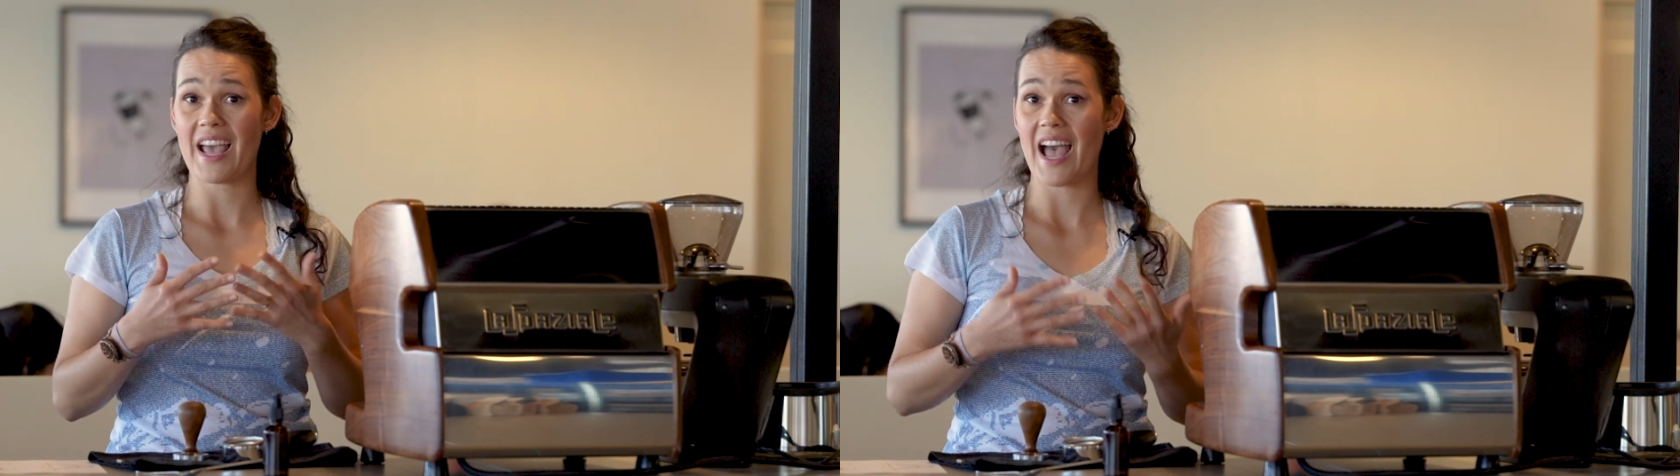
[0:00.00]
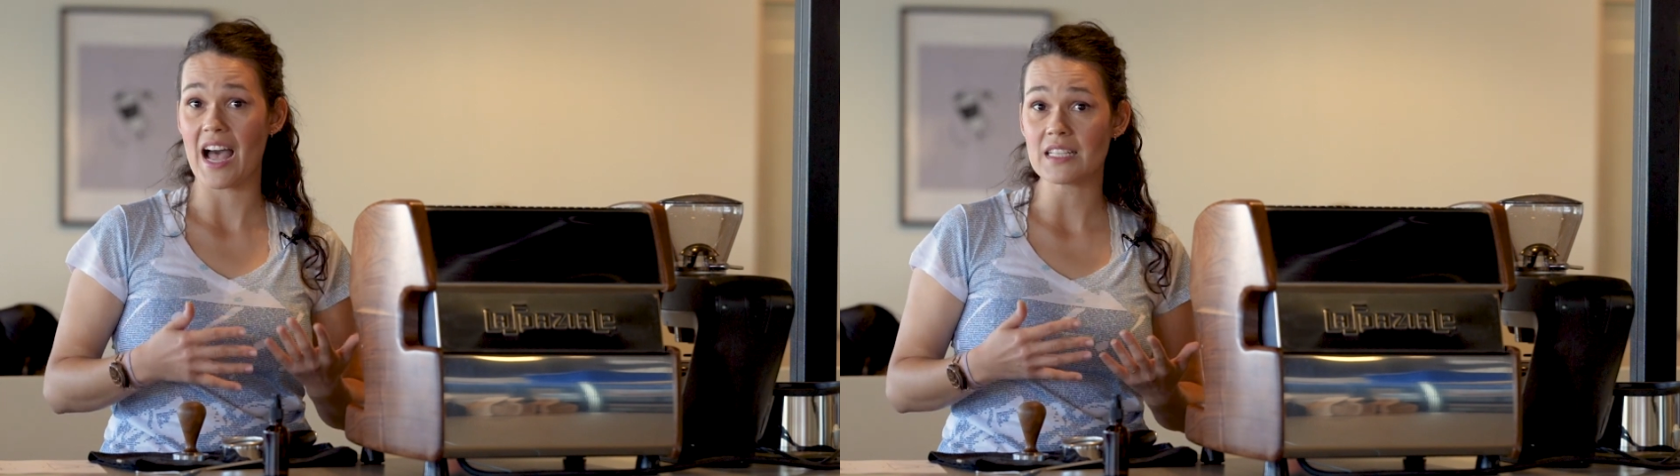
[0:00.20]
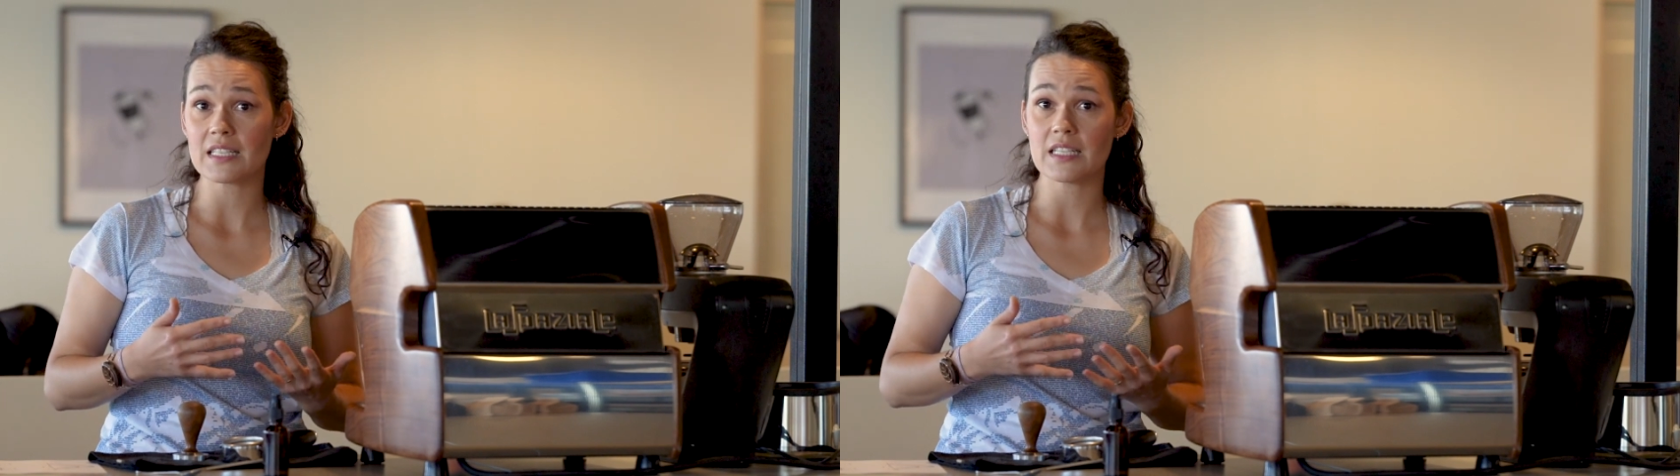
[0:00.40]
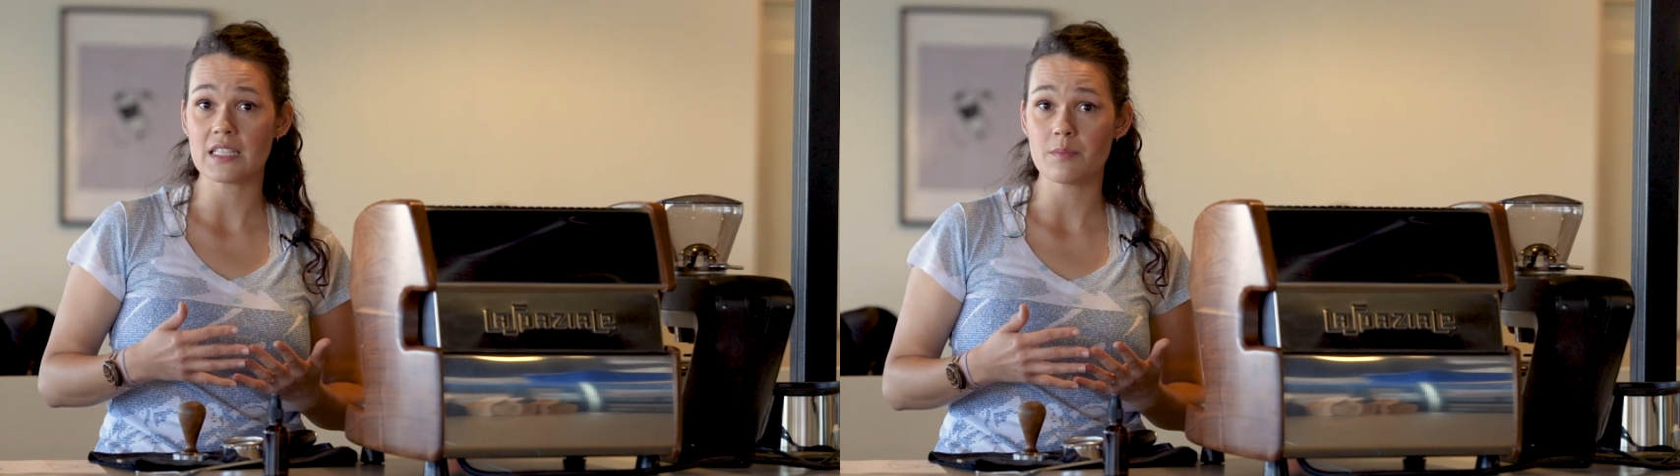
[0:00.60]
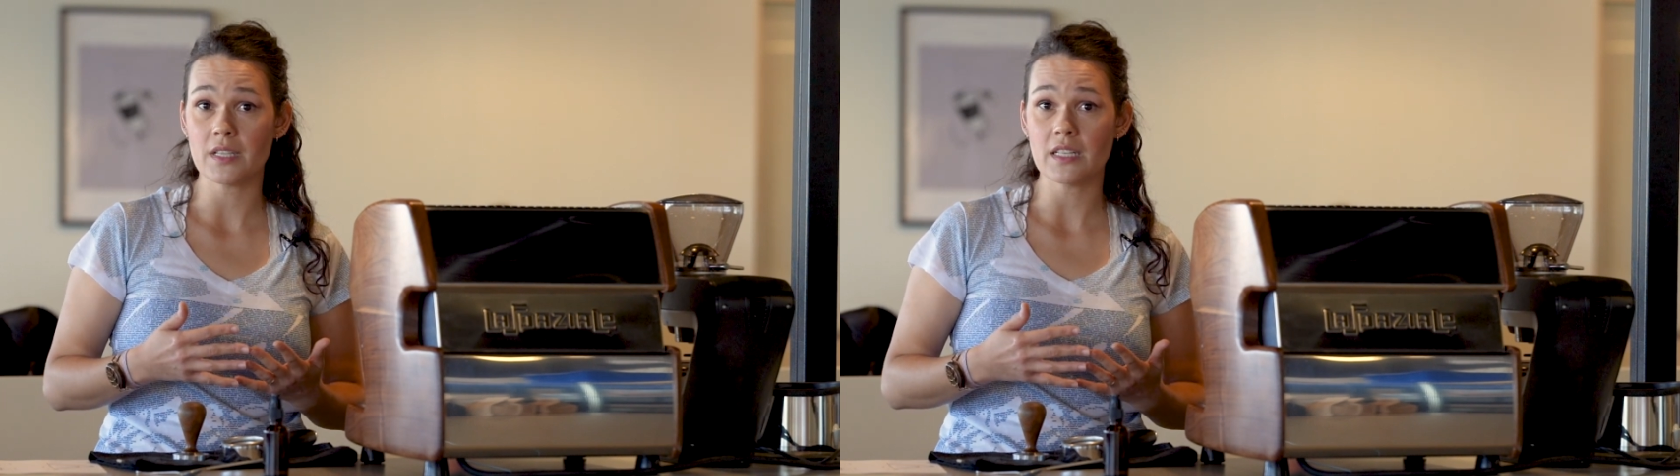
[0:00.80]
has
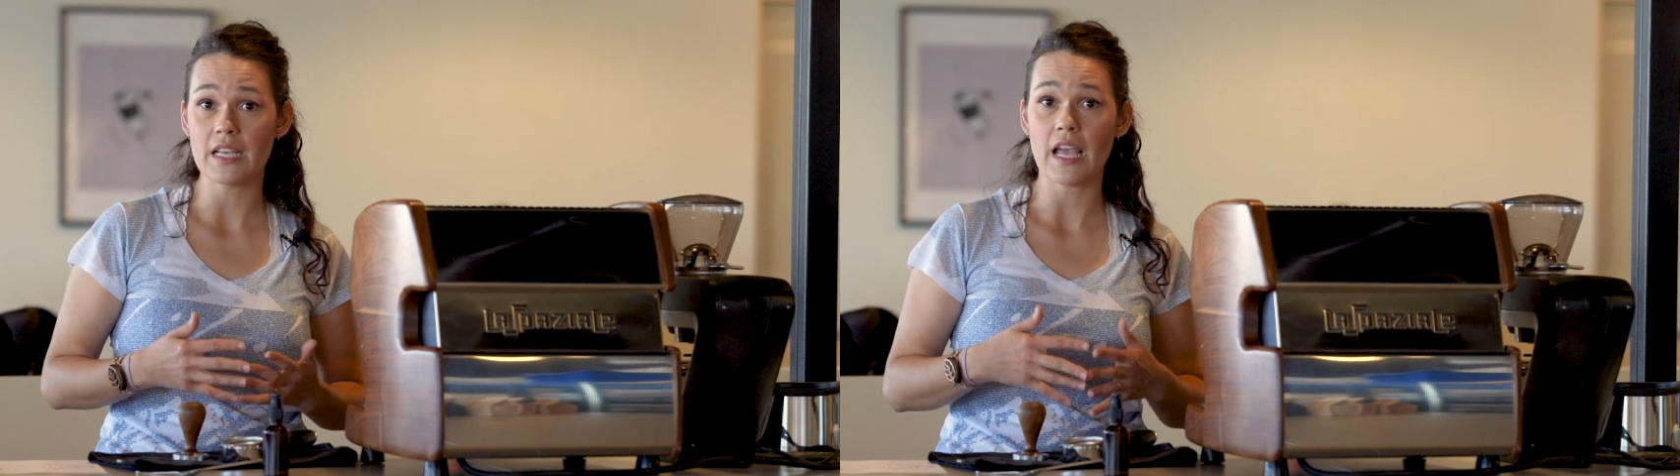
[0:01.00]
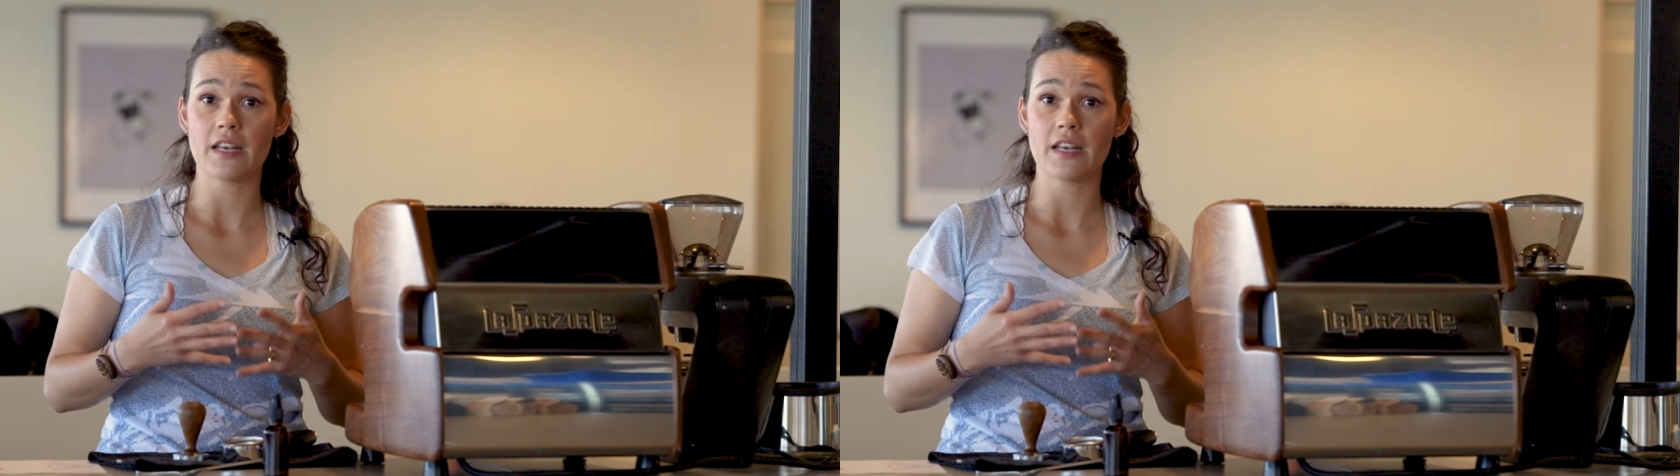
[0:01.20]
this ability,